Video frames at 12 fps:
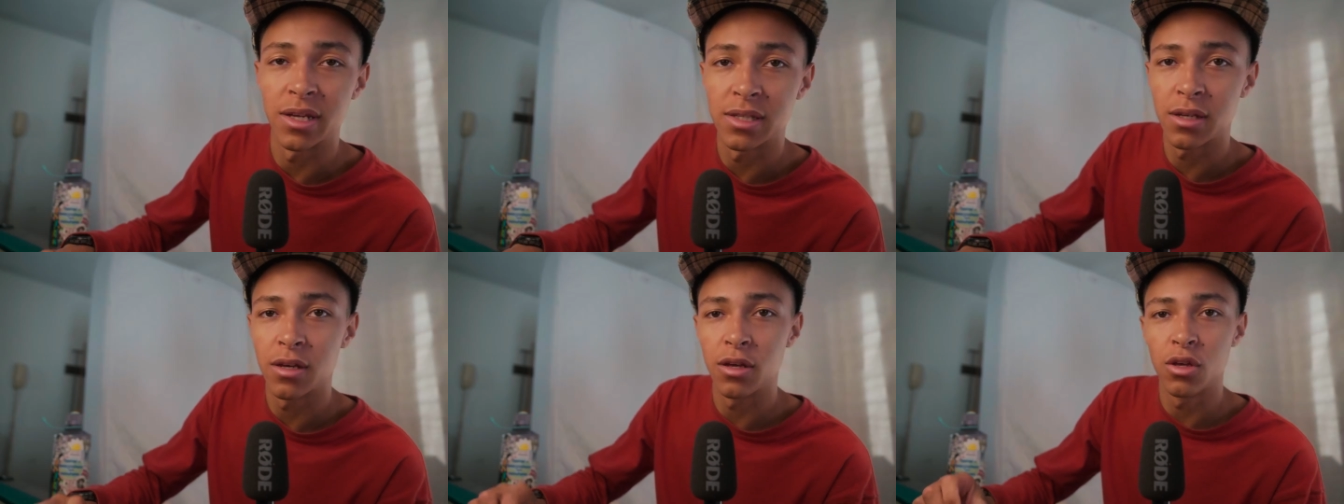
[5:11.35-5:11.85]

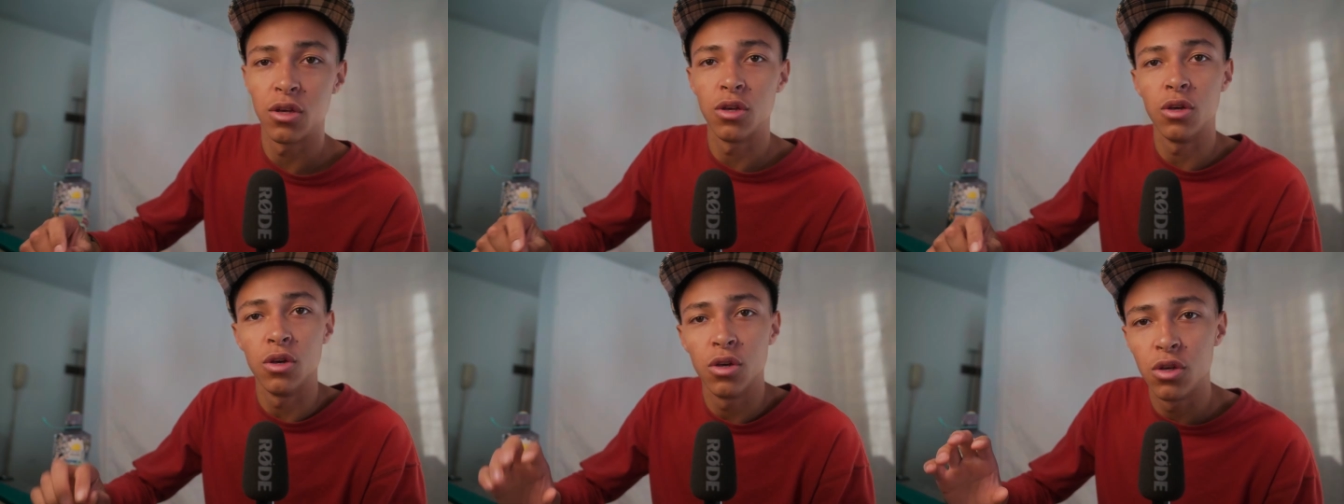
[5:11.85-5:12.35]
is,
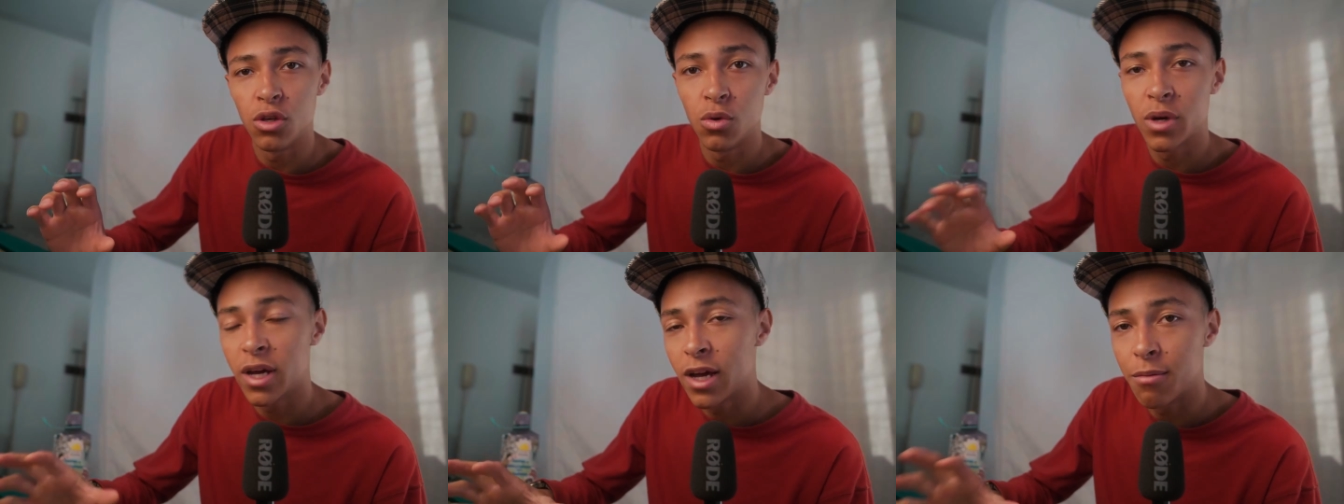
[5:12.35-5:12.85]
you
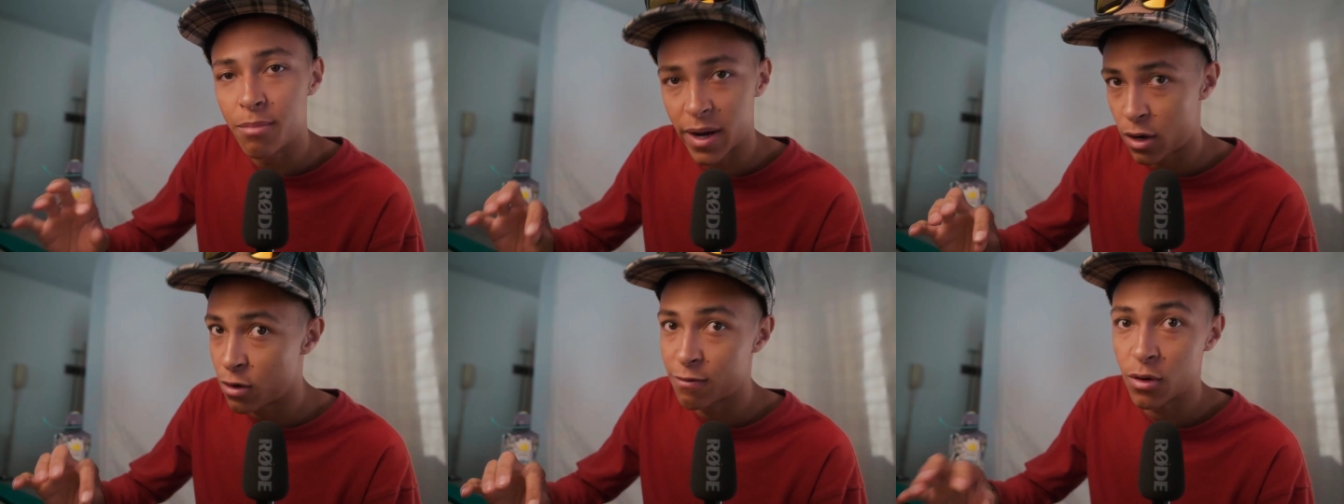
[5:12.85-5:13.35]
can
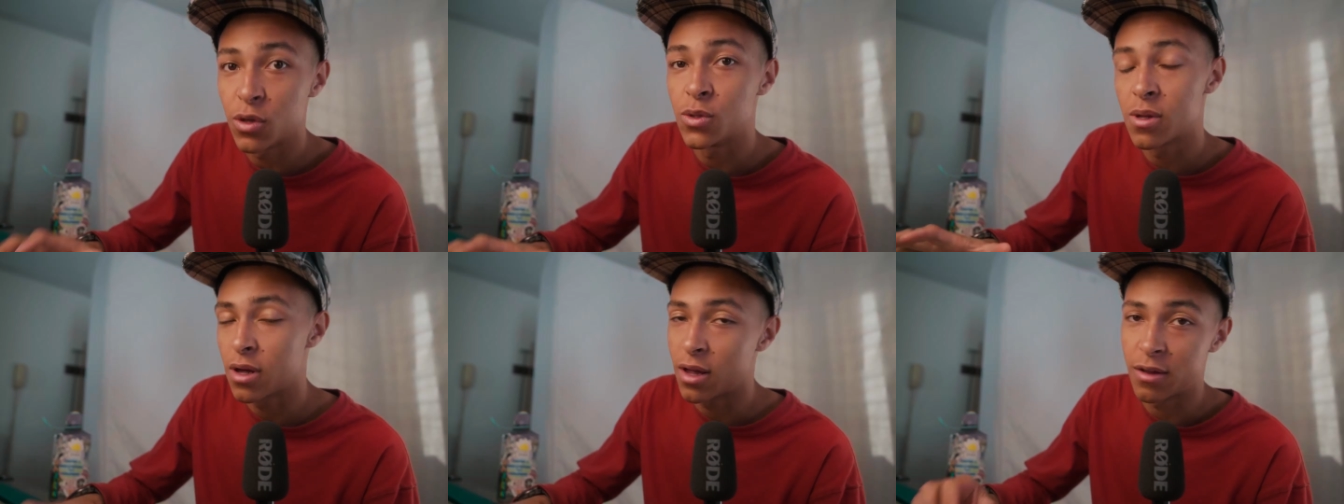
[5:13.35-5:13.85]
compare your photos
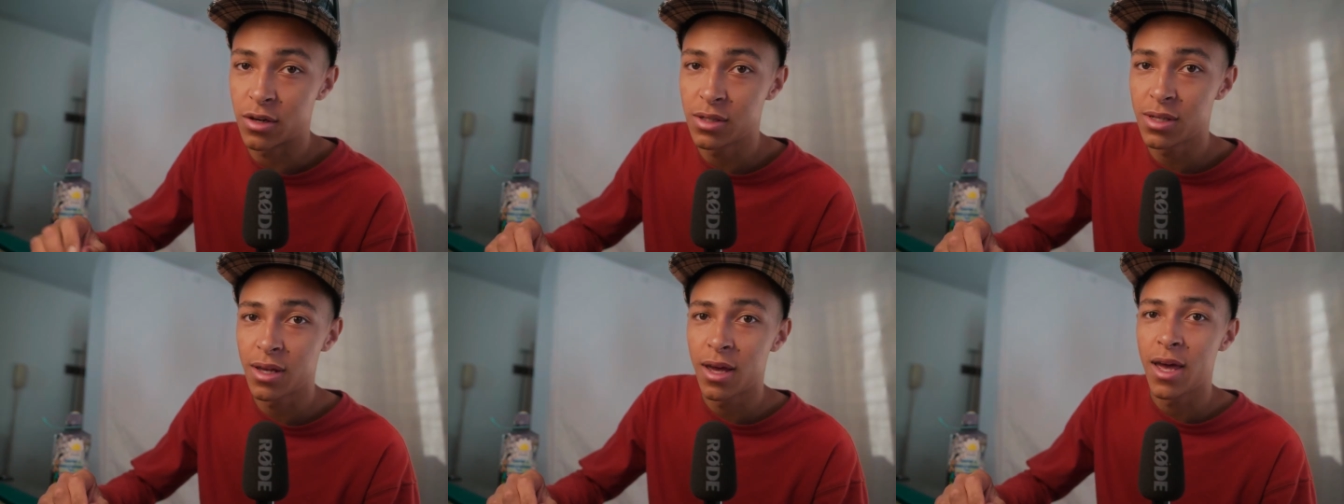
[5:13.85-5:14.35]
with
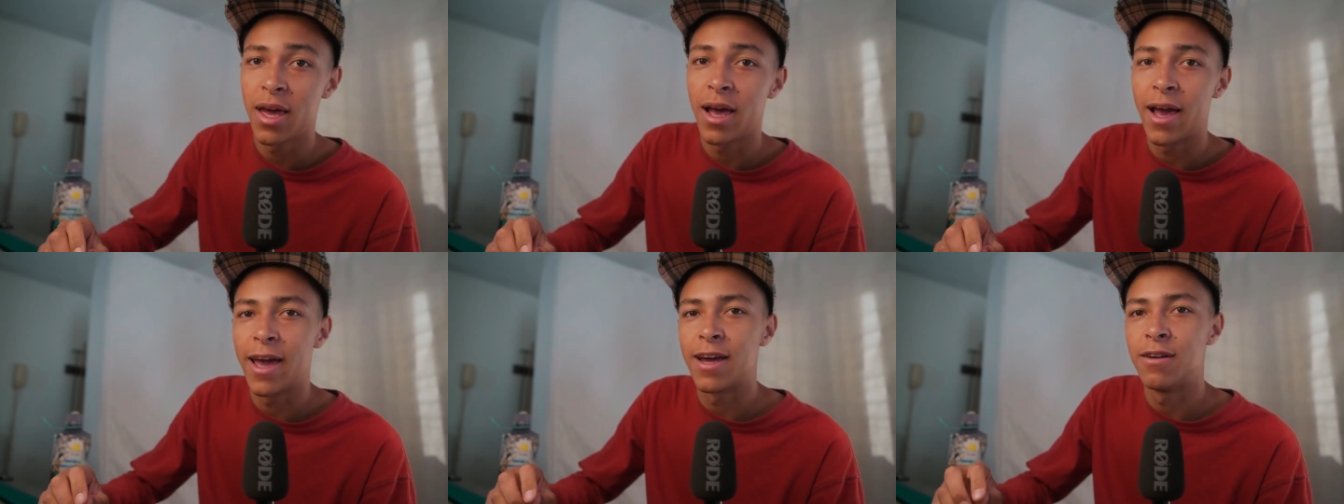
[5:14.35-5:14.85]
others,
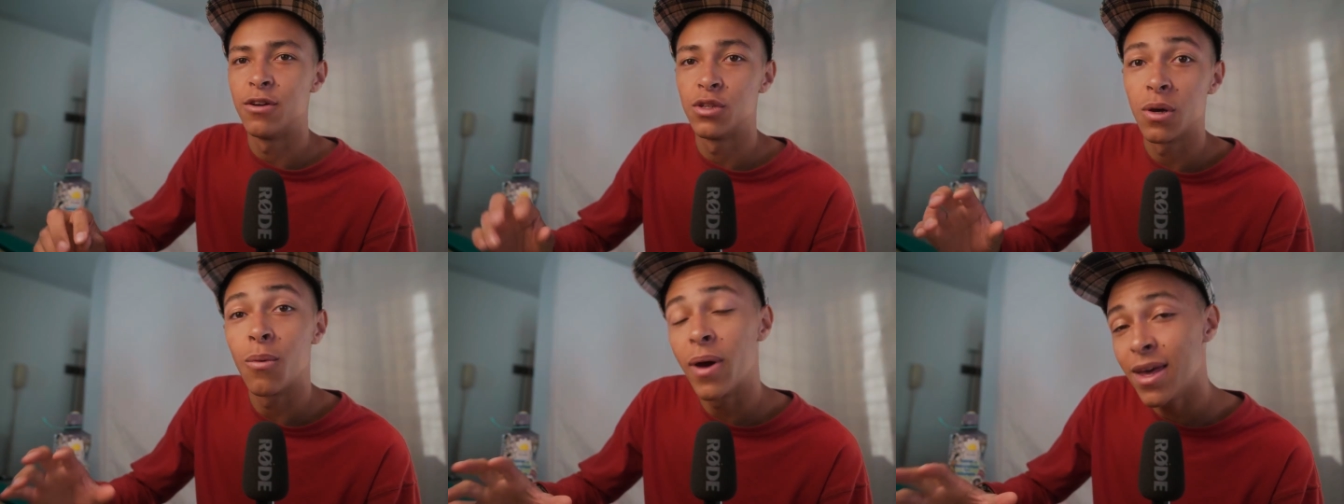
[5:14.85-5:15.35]
and there's
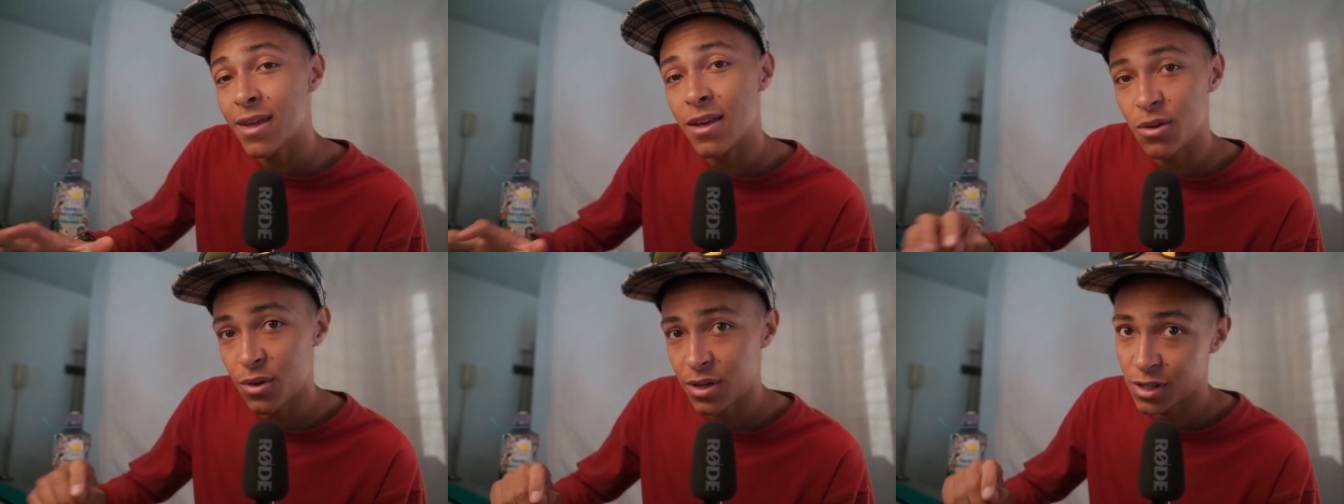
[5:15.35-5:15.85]
a way that
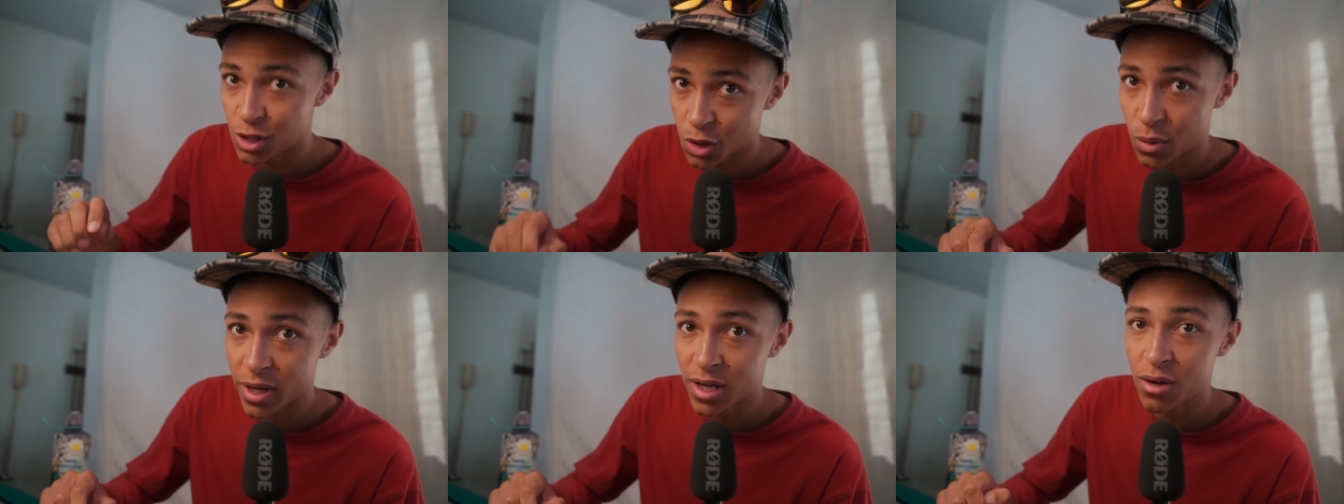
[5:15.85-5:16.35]
you can
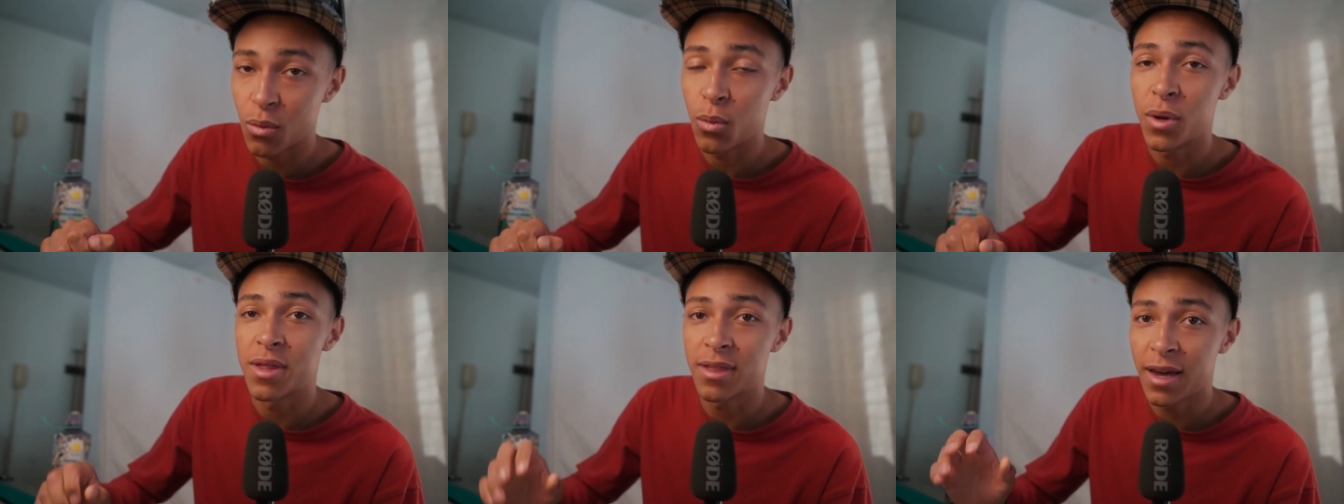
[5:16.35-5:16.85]
do it
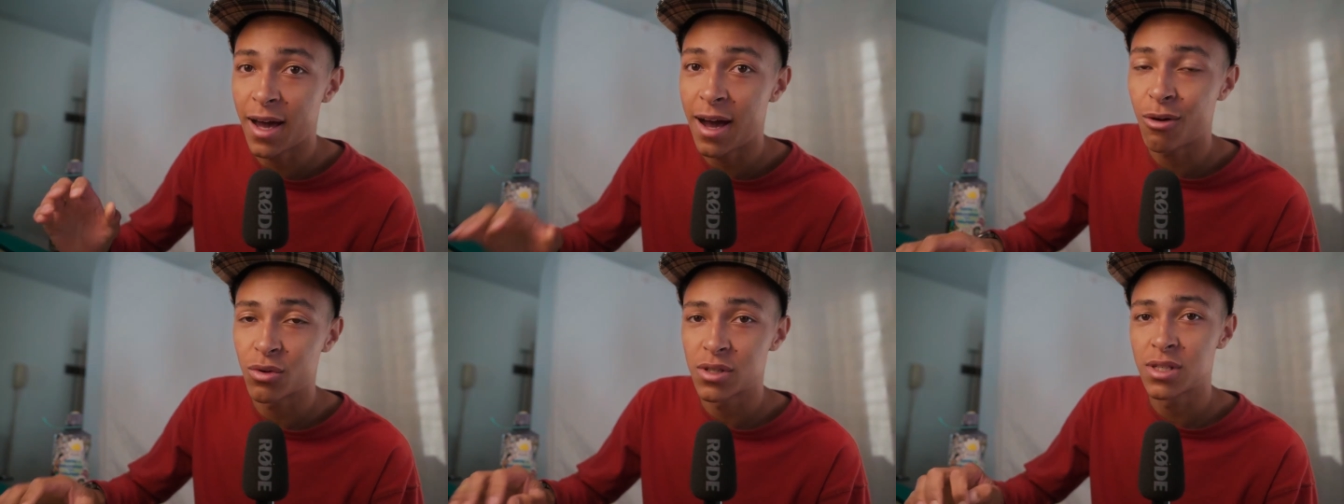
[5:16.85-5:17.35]

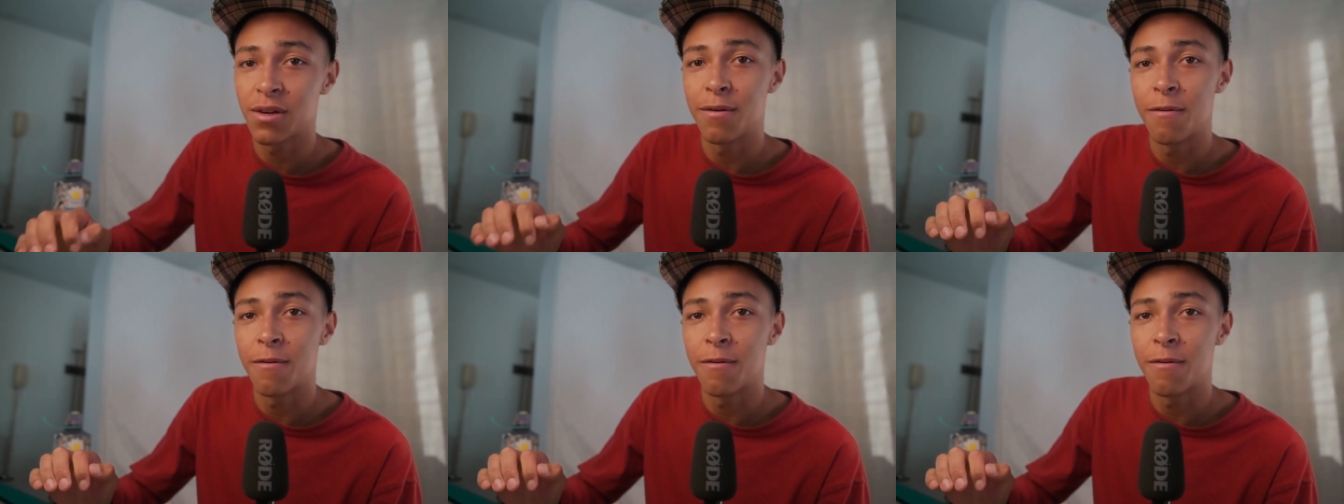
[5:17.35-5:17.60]
without